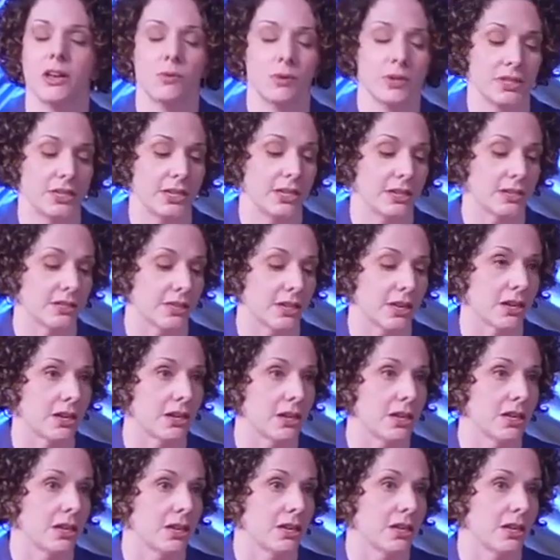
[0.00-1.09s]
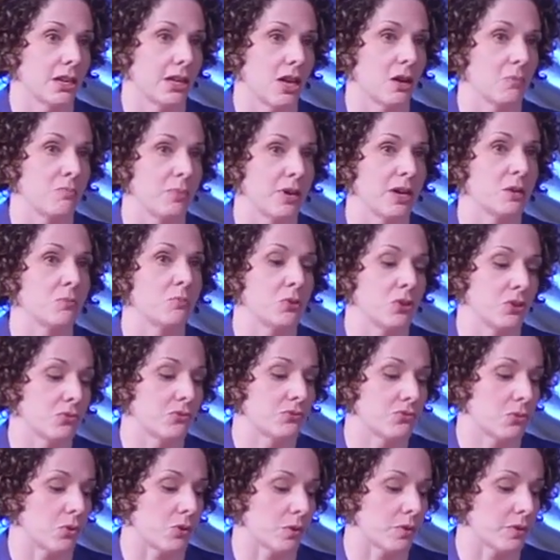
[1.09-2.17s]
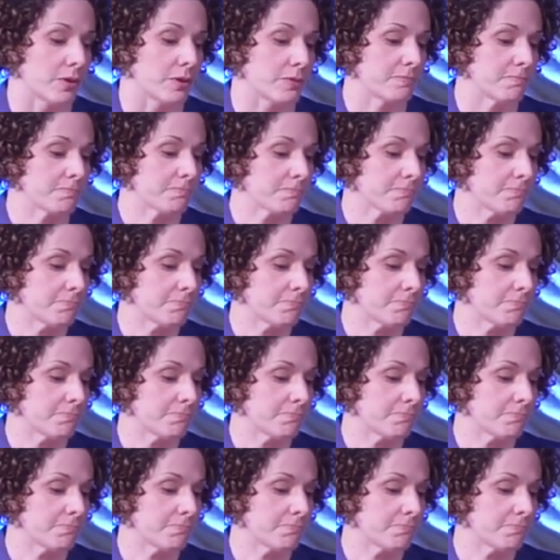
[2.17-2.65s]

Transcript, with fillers: we see as a, a big move forward.